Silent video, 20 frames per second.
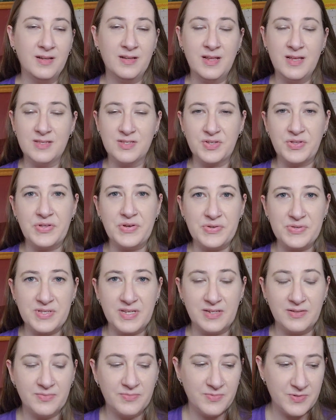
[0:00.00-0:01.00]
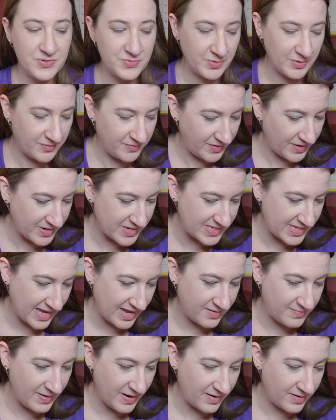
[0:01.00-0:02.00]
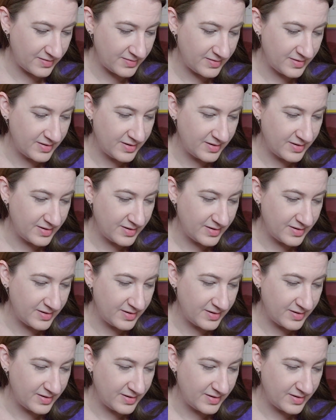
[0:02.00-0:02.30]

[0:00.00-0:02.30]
it's closing, which we're very sad about.